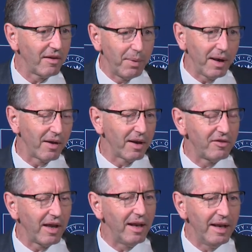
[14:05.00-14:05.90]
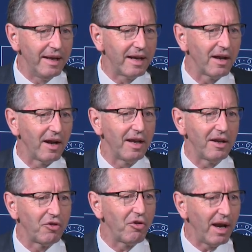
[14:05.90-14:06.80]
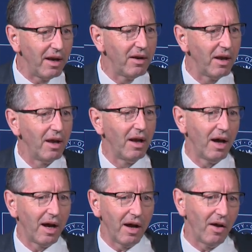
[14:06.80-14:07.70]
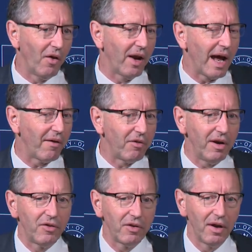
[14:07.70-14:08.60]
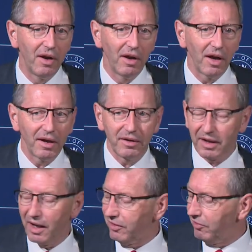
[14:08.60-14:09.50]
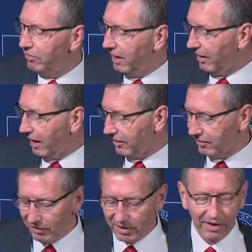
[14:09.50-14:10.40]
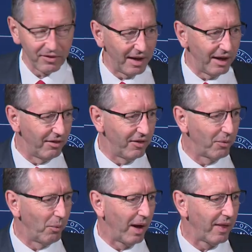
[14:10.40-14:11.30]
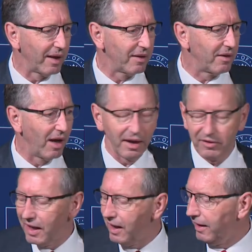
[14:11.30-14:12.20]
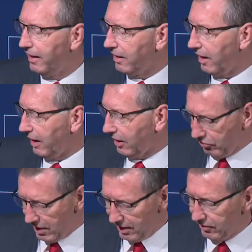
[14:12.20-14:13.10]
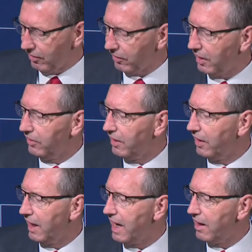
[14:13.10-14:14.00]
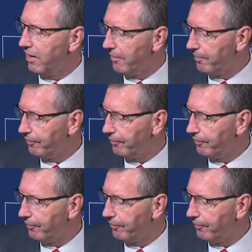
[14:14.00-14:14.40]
They've been on a gently declining trend on average. I still can't see any reason why that gently declining trend is going to end.